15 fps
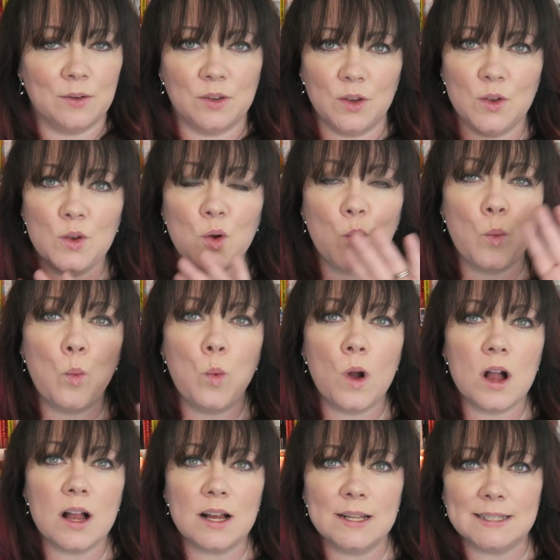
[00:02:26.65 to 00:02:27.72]
Get your
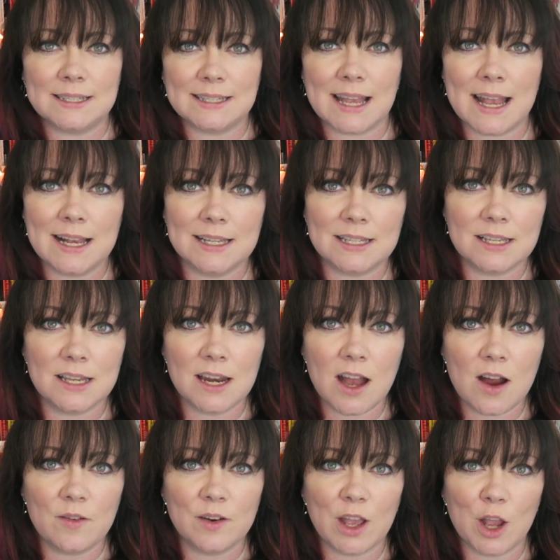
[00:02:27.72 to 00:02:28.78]
worst case
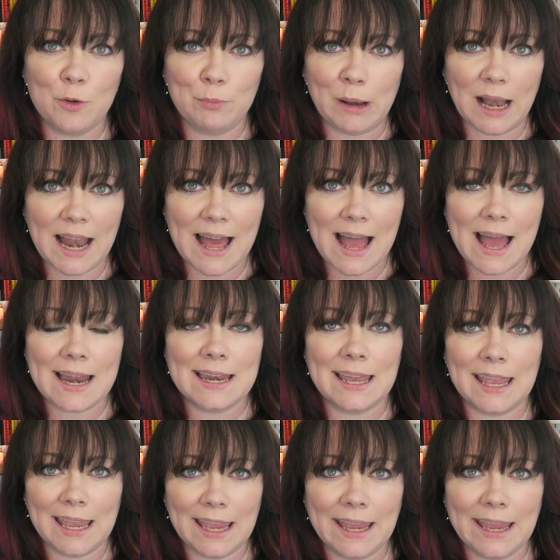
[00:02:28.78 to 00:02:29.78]
scenario plan